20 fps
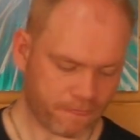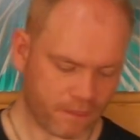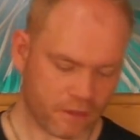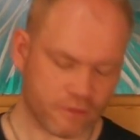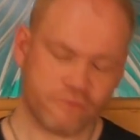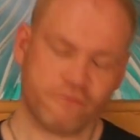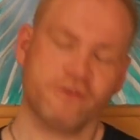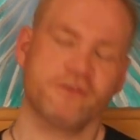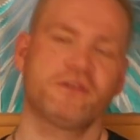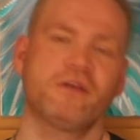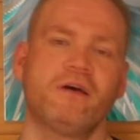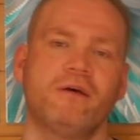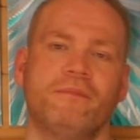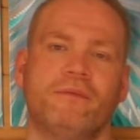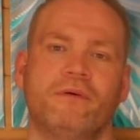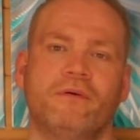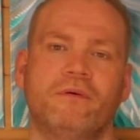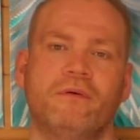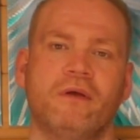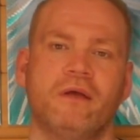For
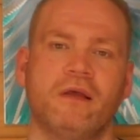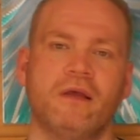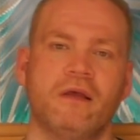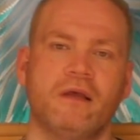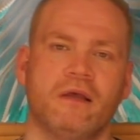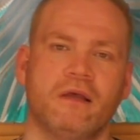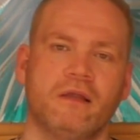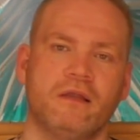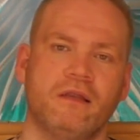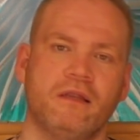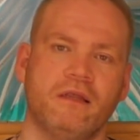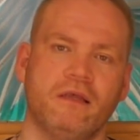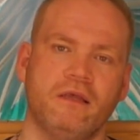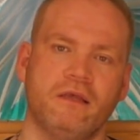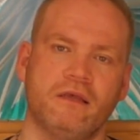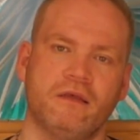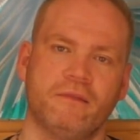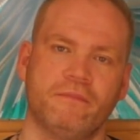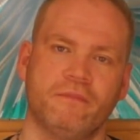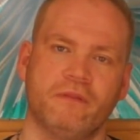example,
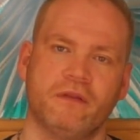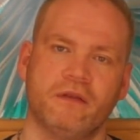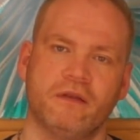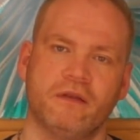the